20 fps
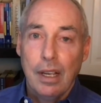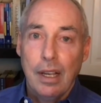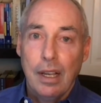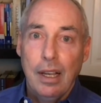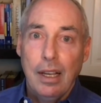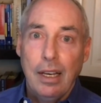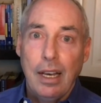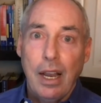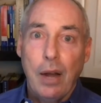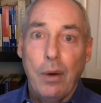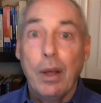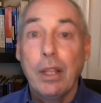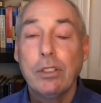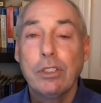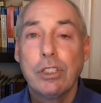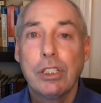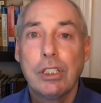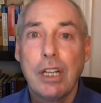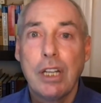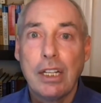Now, other
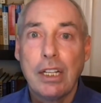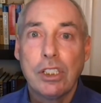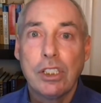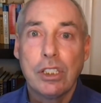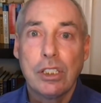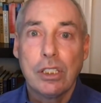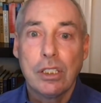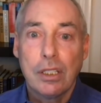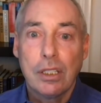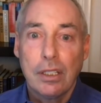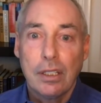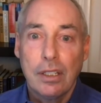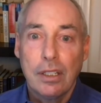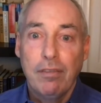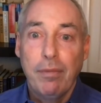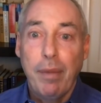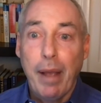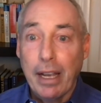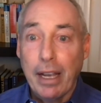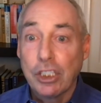states have
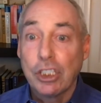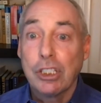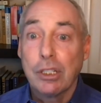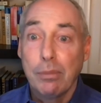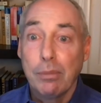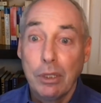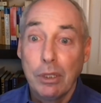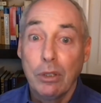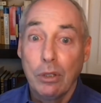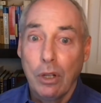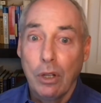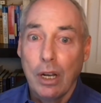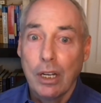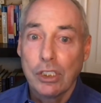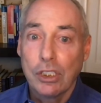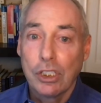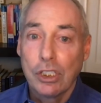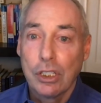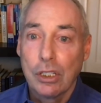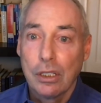passed similar
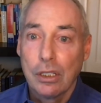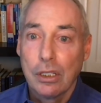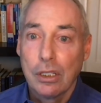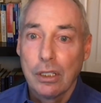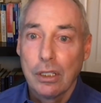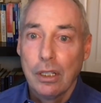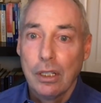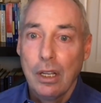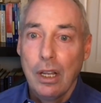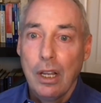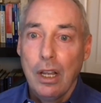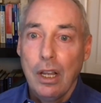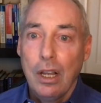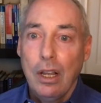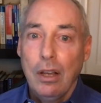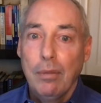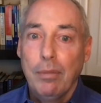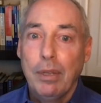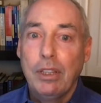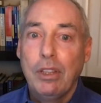laws,
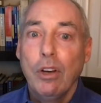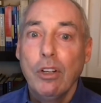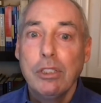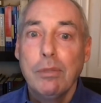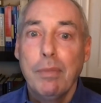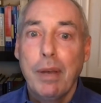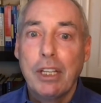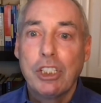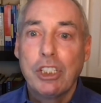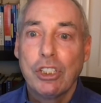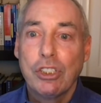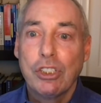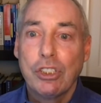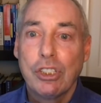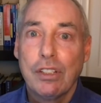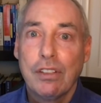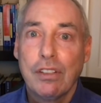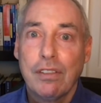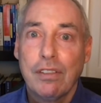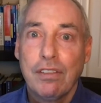but those
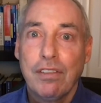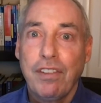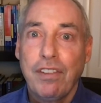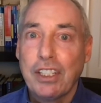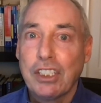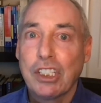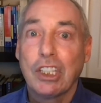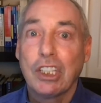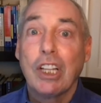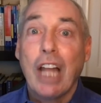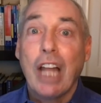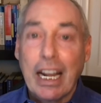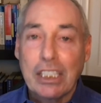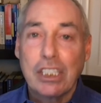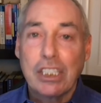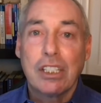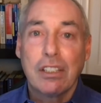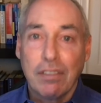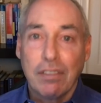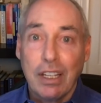measures face
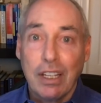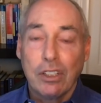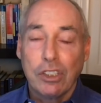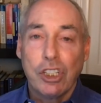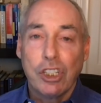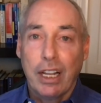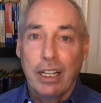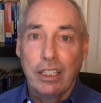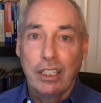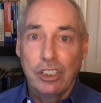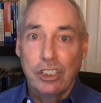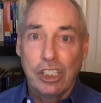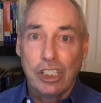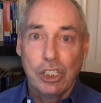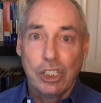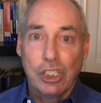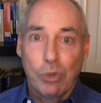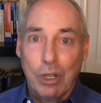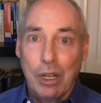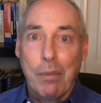lots of legal challenges,
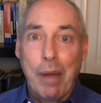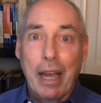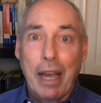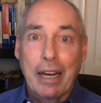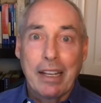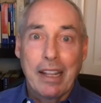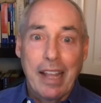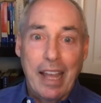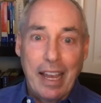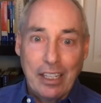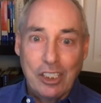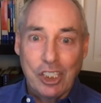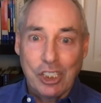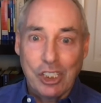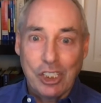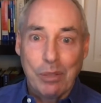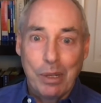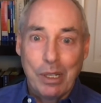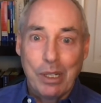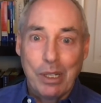and we'll come back to that in
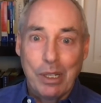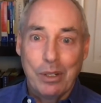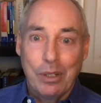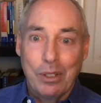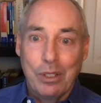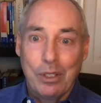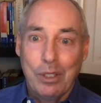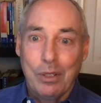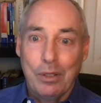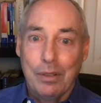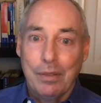just a minute or two.